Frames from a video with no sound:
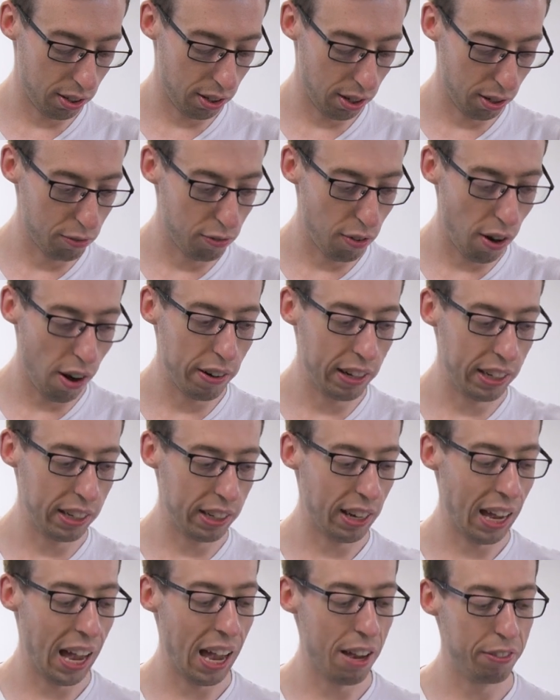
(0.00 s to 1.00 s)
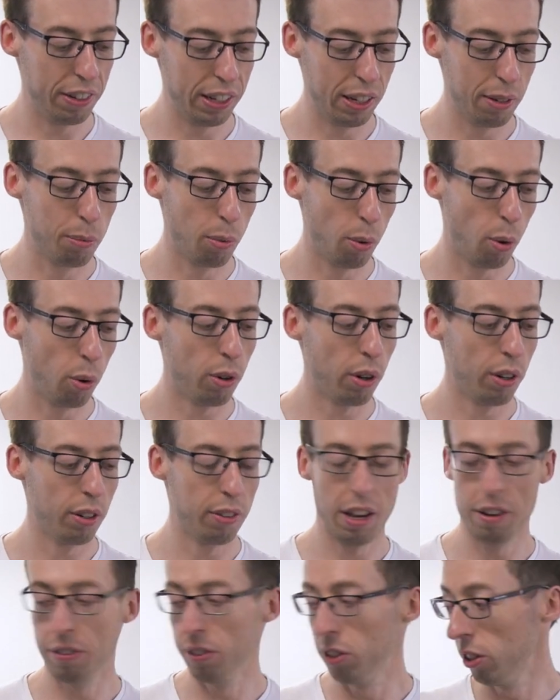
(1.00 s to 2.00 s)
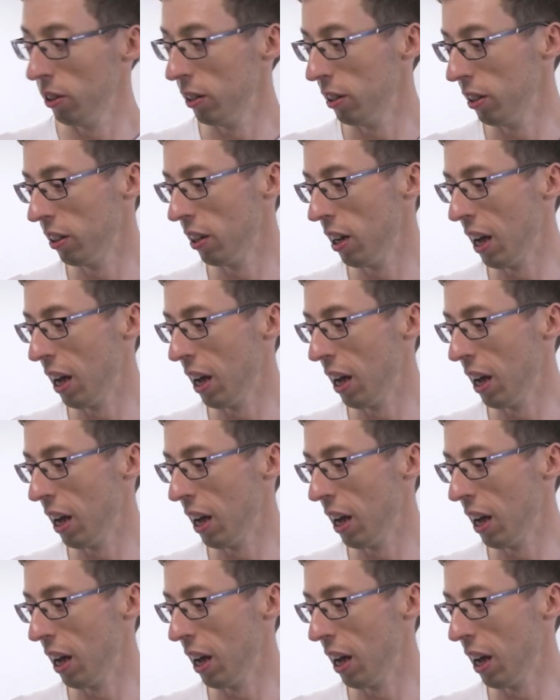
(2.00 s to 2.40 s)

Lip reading: a very heavy and more kind of heavy duty